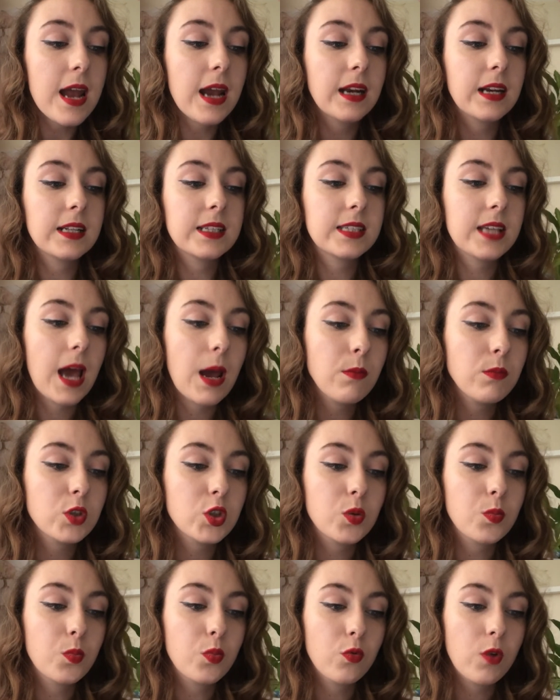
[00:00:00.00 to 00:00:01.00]
in an
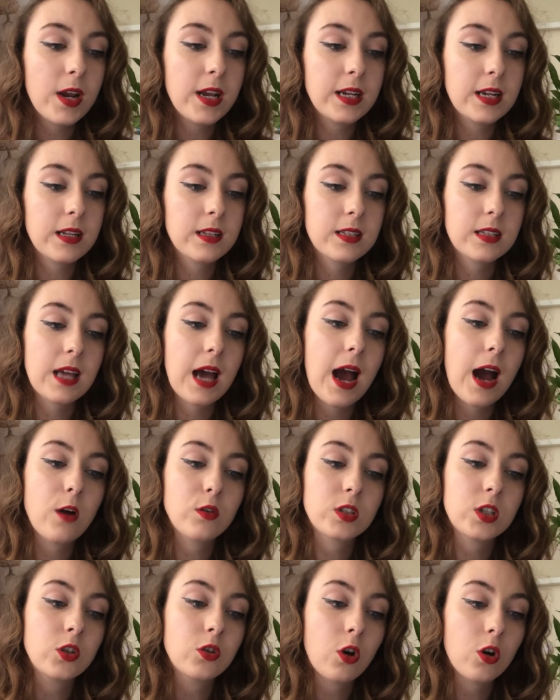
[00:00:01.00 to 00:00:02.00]
attempt to break into the
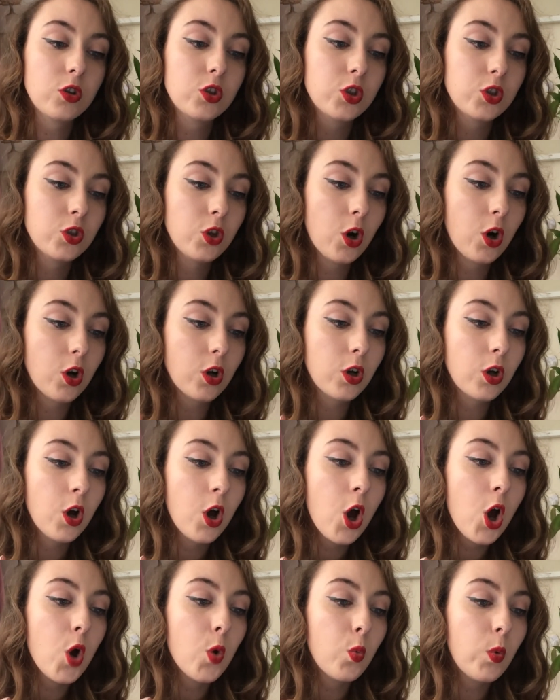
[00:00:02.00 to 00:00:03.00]
house and got stuck,
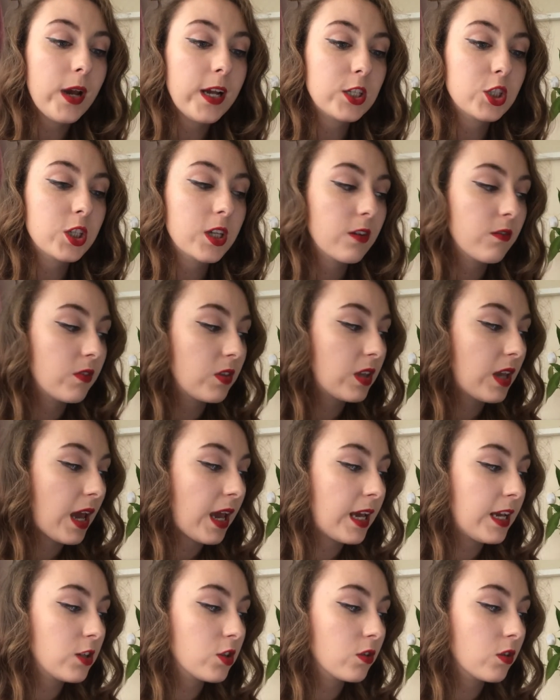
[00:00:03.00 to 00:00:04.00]
which, given the
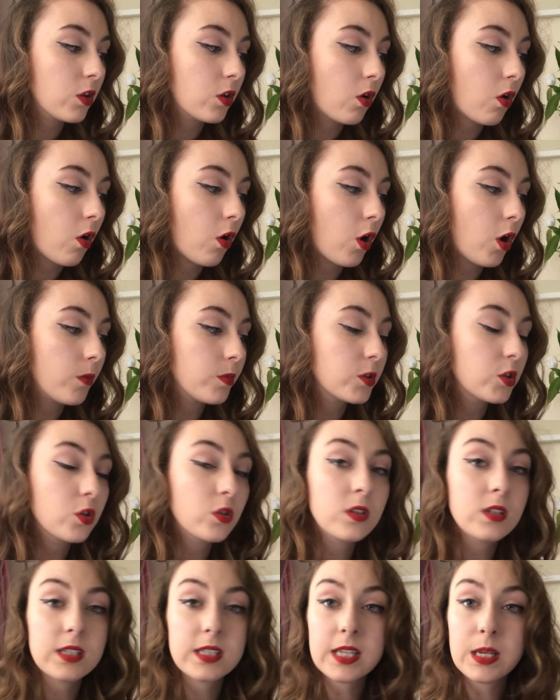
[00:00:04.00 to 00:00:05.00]
age of the corpse,
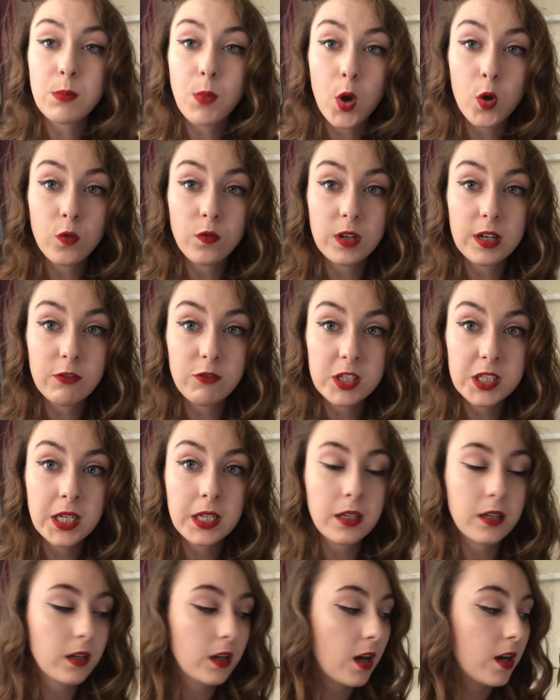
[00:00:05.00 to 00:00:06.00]
doesn't seem overly
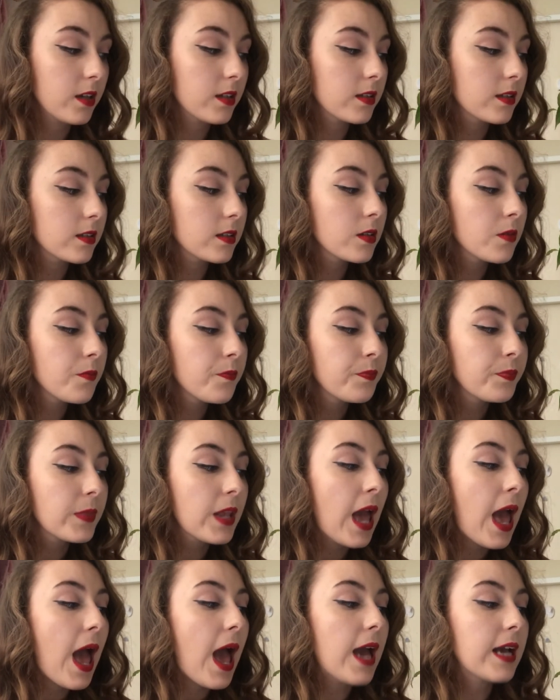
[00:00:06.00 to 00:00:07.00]
ridiculous.
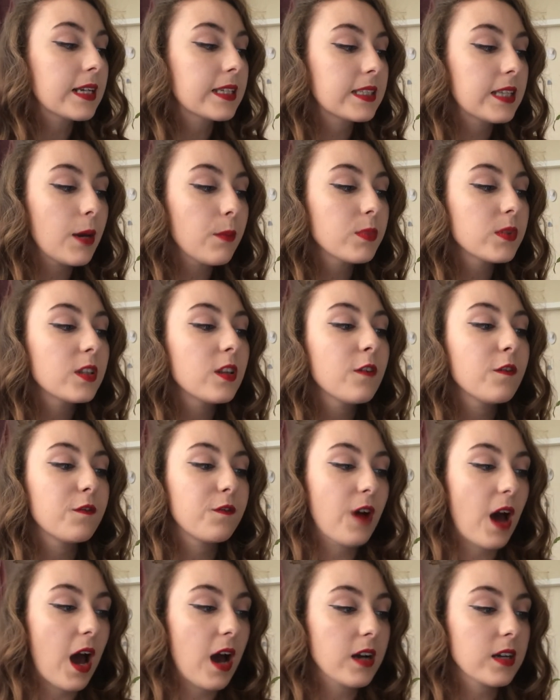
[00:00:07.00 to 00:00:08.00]
Except to the
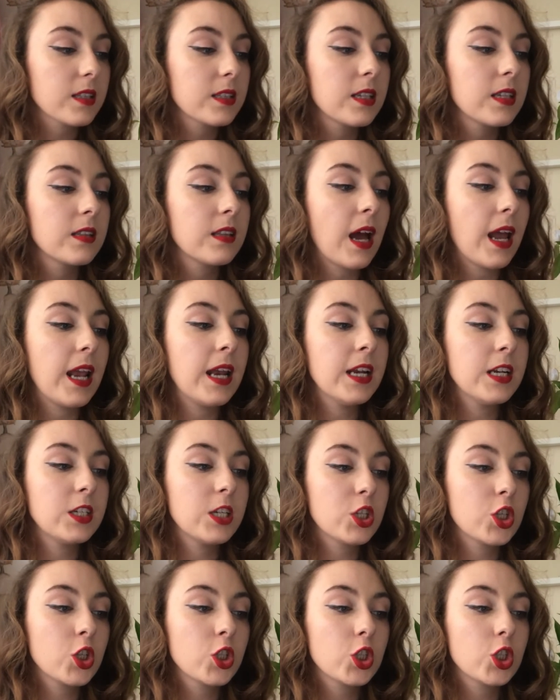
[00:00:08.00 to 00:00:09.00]
fact that in
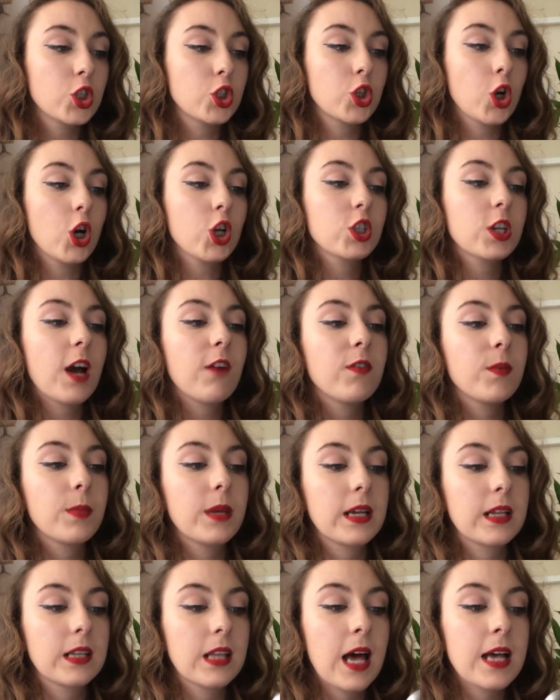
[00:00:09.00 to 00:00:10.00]
addition to Josh having
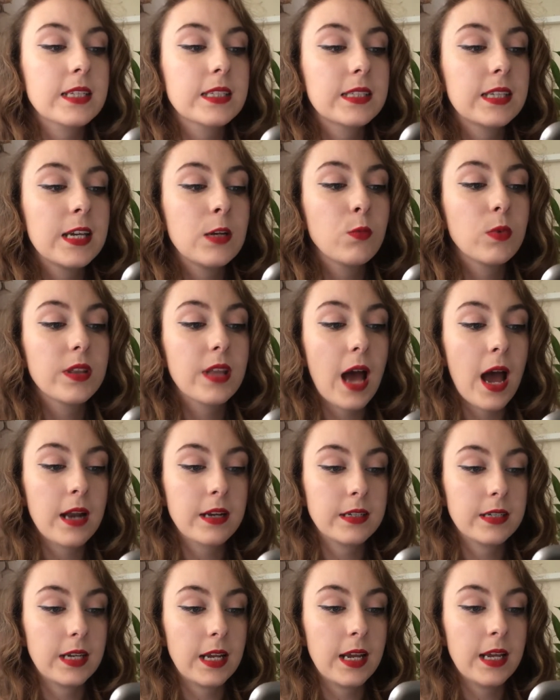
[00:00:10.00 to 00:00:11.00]
been last seen with
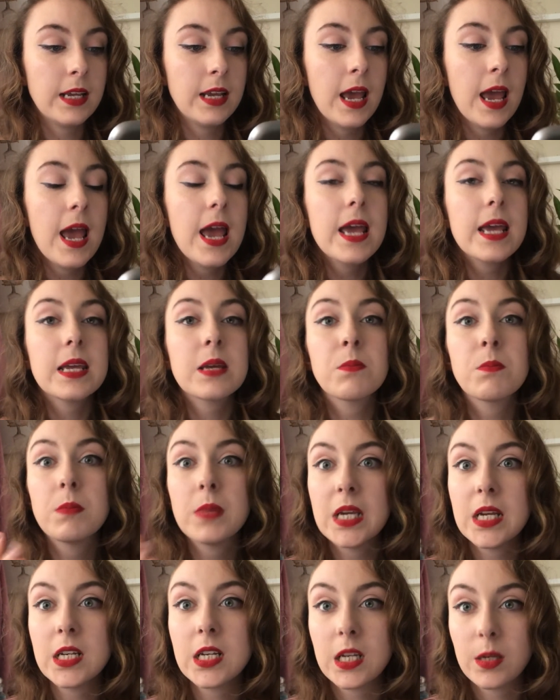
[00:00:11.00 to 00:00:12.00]
Andy
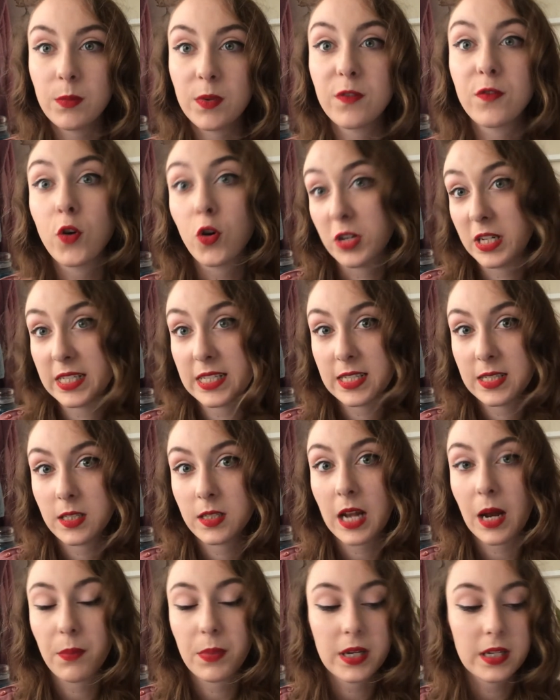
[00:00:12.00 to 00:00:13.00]
immediately before his
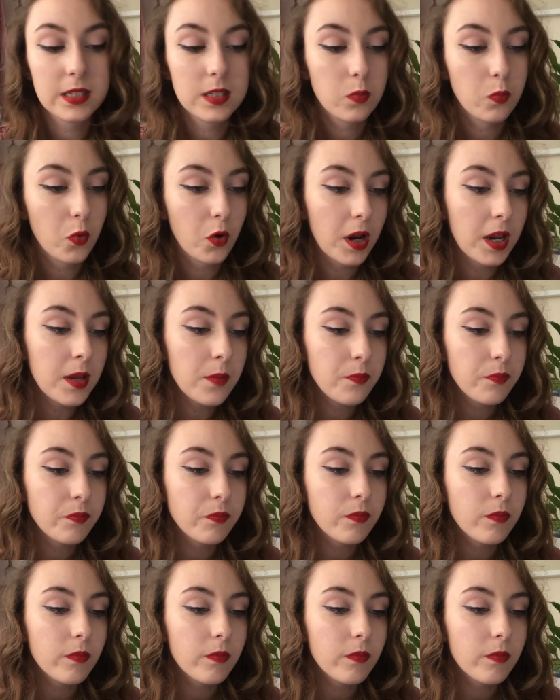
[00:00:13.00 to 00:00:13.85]
stabbing spree,